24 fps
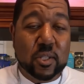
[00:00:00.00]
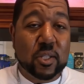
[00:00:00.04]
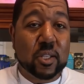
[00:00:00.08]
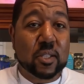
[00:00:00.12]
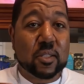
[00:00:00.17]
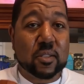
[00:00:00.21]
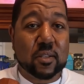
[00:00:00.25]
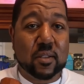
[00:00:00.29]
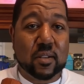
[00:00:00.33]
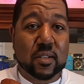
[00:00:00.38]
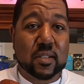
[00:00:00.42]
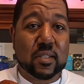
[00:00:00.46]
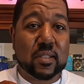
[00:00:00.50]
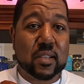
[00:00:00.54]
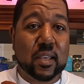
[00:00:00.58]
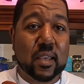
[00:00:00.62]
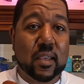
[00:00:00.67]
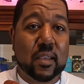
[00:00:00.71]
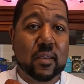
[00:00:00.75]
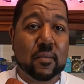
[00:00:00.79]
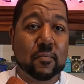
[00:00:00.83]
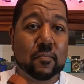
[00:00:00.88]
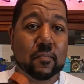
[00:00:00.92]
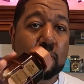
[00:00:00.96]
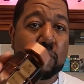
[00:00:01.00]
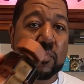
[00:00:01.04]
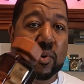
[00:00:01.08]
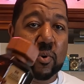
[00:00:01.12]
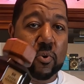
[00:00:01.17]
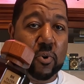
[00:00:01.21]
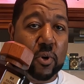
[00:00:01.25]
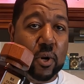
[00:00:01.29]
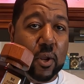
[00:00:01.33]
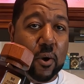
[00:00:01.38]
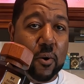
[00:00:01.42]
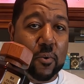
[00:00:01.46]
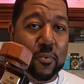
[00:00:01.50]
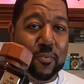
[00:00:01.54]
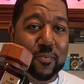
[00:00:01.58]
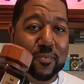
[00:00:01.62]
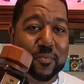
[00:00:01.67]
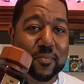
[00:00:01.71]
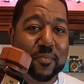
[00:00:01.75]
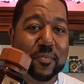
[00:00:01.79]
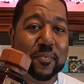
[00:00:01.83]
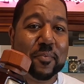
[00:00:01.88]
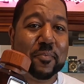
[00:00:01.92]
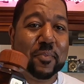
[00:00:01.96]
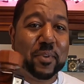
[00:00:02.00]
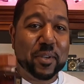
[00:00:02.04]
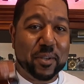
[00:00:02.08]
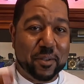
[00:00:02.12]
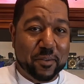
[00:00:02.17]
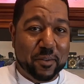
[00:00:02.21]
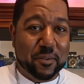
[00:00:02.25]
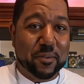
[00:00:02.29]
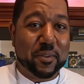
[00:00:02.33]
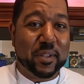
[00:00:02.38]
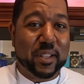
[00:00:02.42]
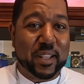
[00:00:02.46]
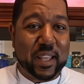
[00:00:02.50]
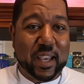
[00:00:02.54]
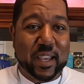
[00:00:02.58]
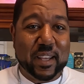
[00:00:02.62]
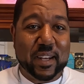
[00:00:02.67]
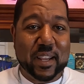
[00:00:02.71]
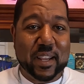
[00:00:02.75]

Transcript: just gonna say Bordeaux. We're gonna do it like